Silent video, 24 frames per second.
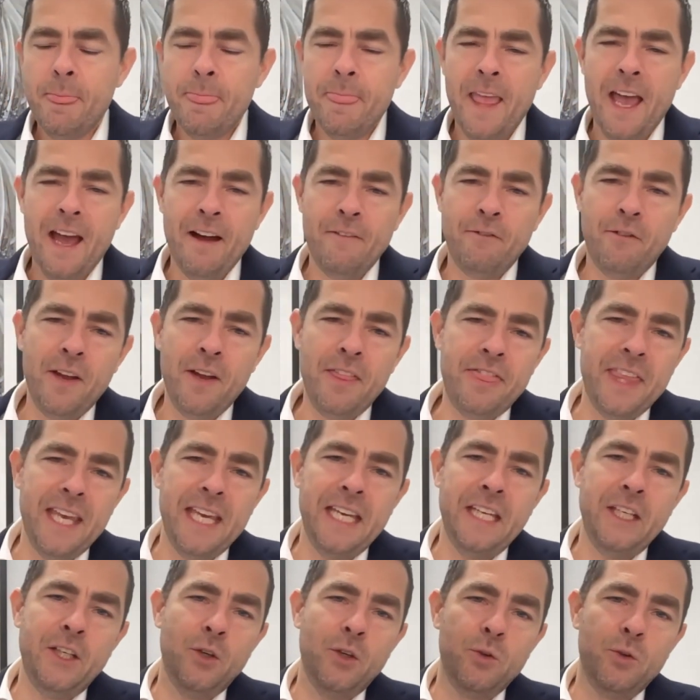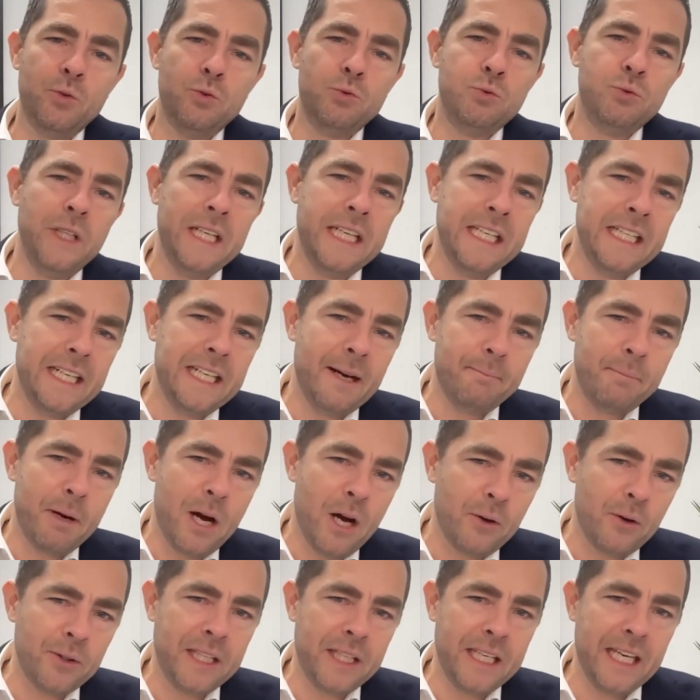everything you read
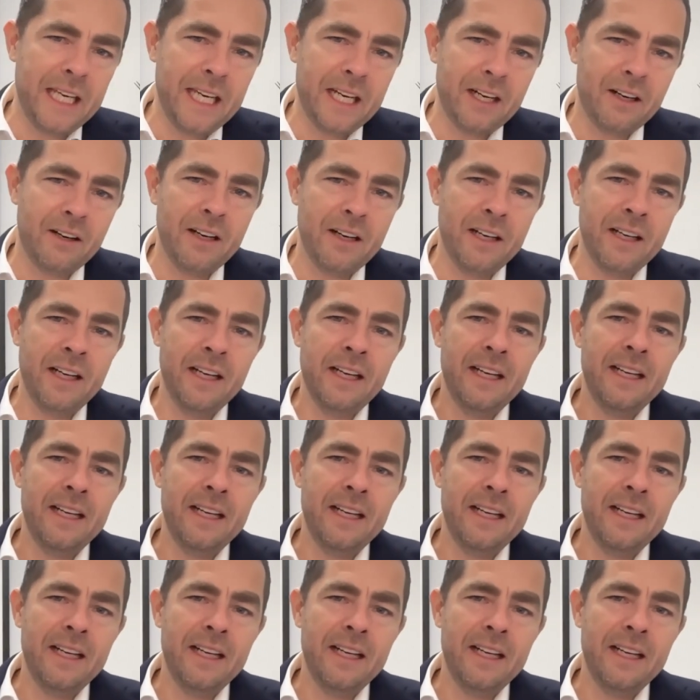about here,